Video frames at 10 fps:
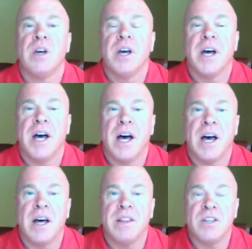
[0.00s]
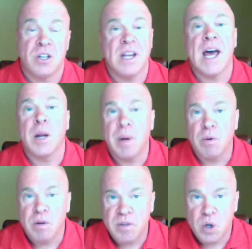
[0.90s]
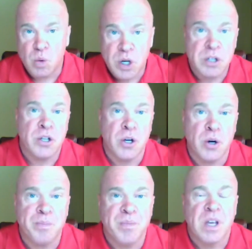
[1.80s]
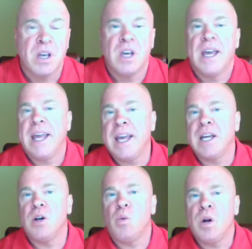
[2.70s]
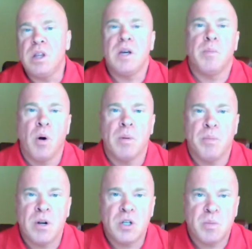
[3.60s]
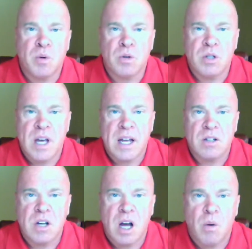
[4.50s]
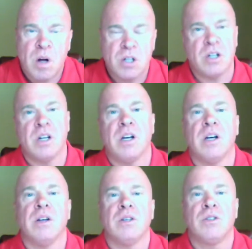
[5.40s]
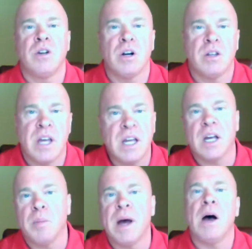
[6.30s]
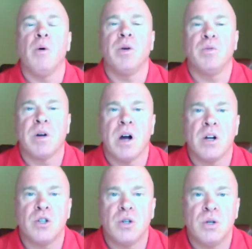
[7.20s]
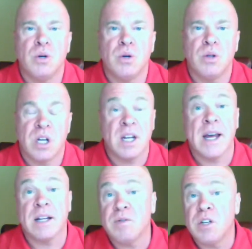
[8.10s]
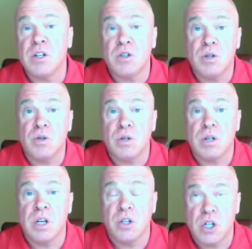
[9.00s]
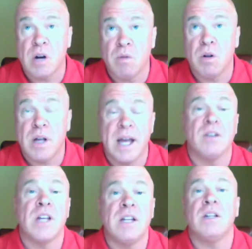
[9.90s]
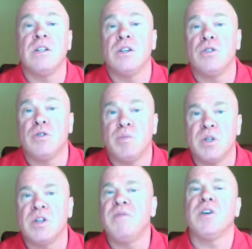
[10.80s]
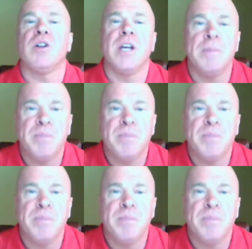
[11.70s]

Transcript: uh, this anatomy review with you. And one of the important principles that uh, I want you to start thinking about with regards to the connective tissues in general and tendon tissue specifically